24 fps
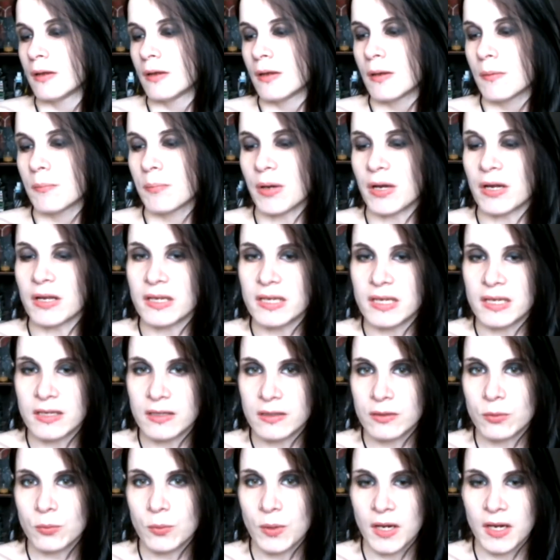But
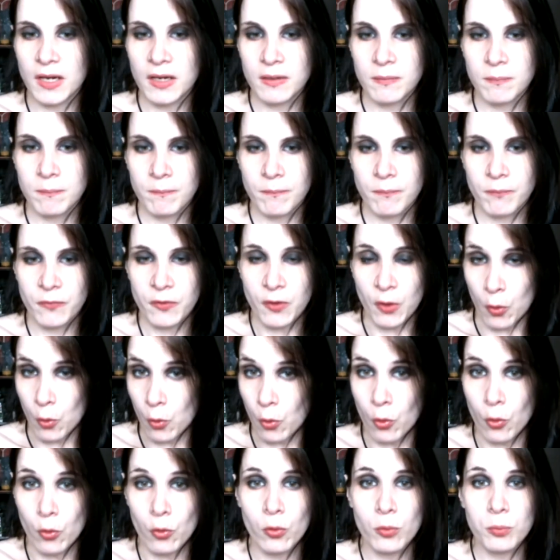either way, the
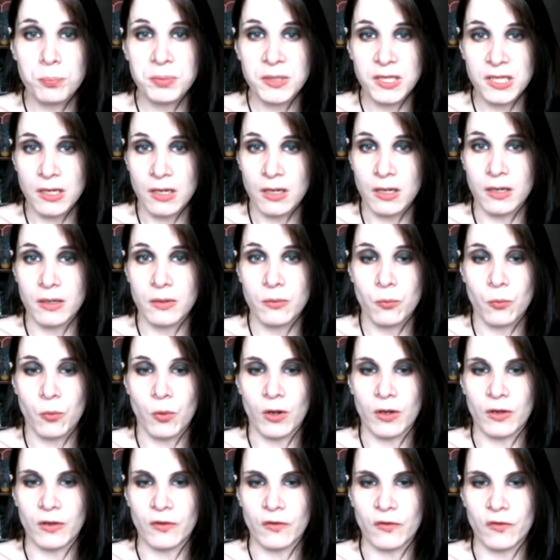whole plot
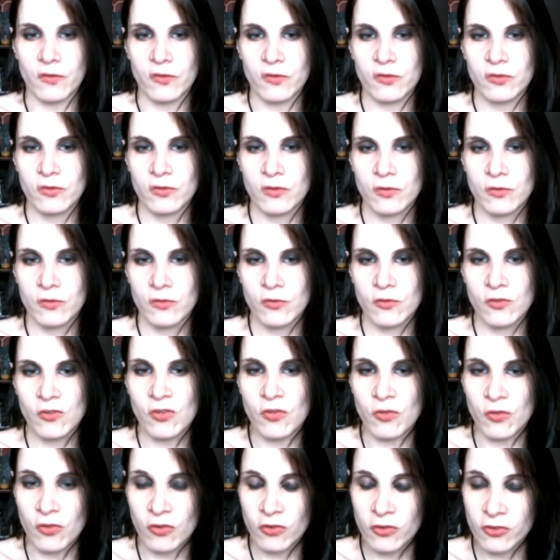was to
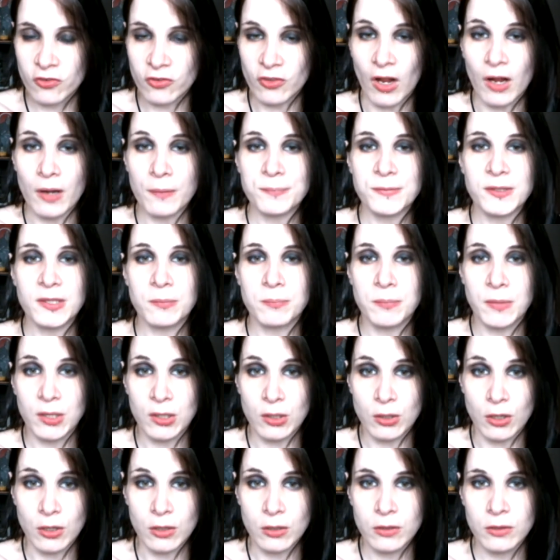stop the
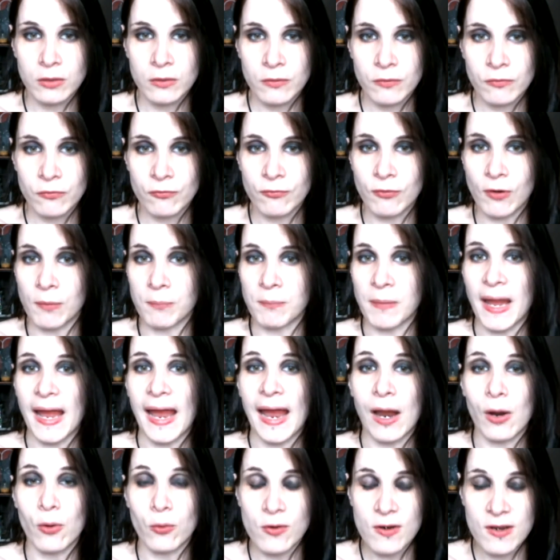Marok from
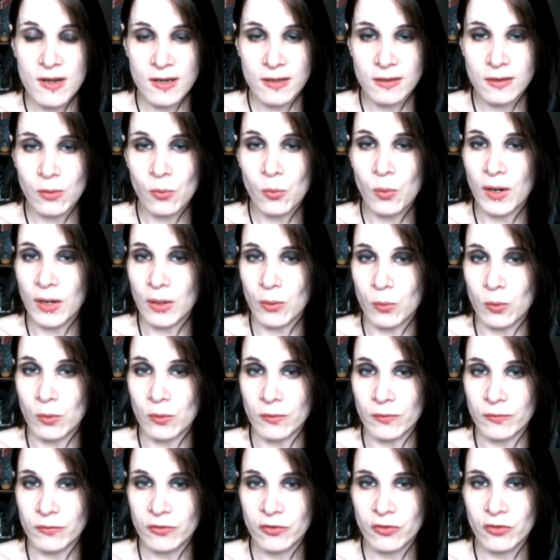outing the
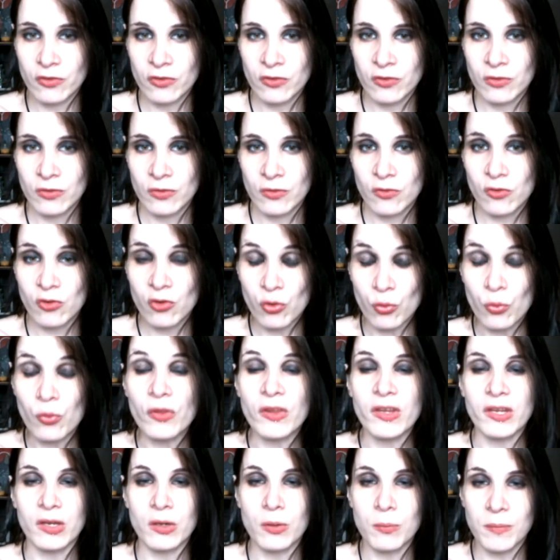werewolves to the
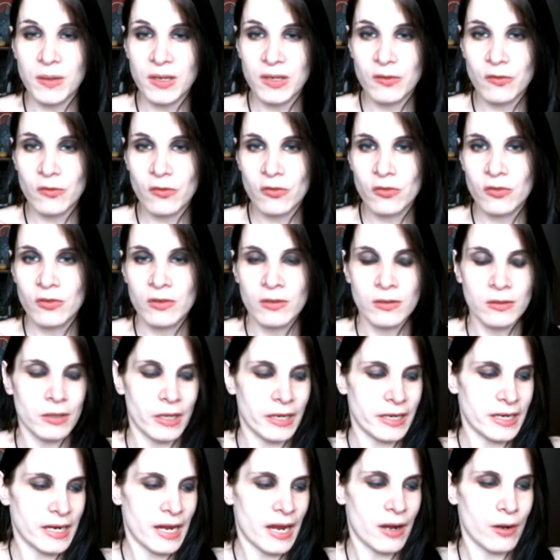humans,
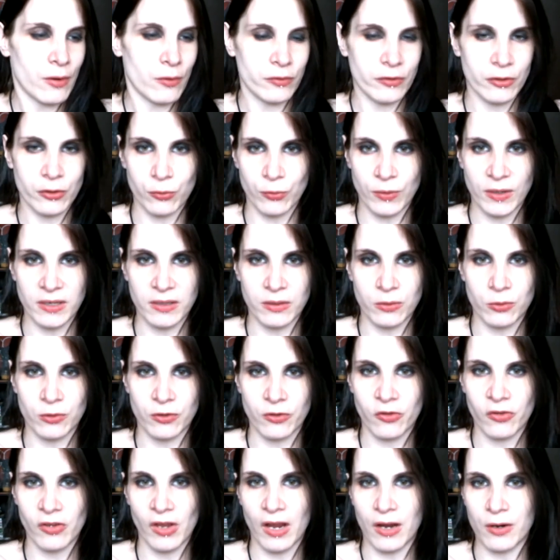like how the Grey Lords
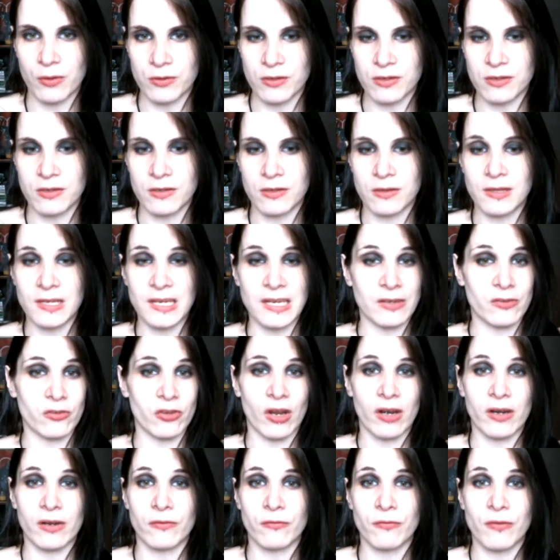outed the
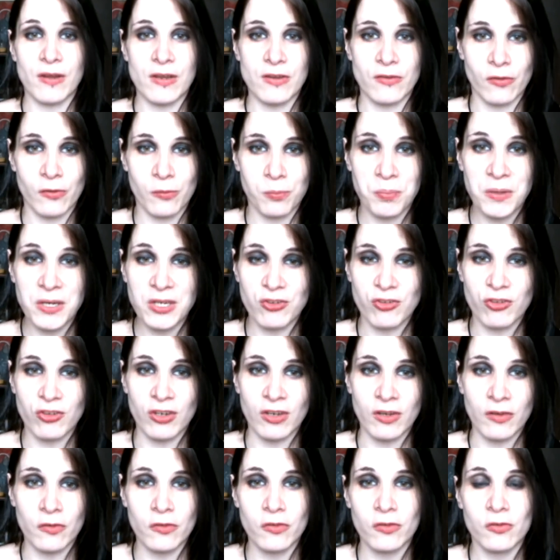entire face
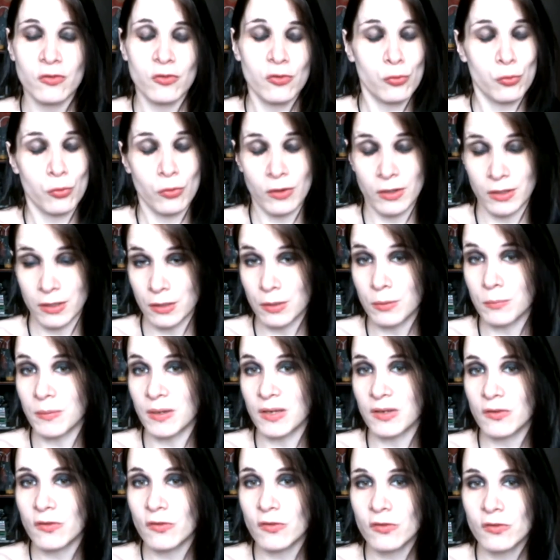species to the
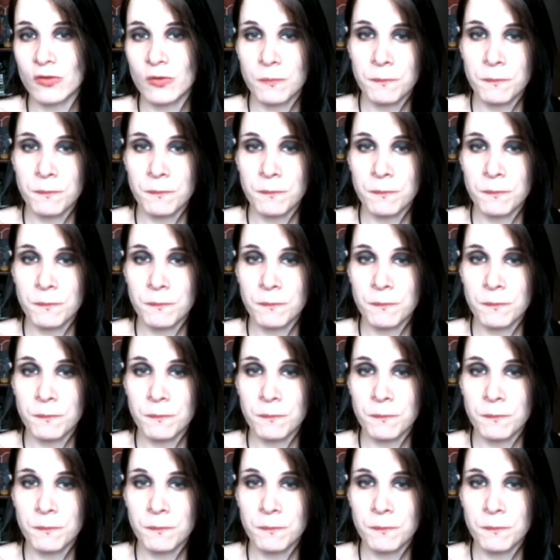humans.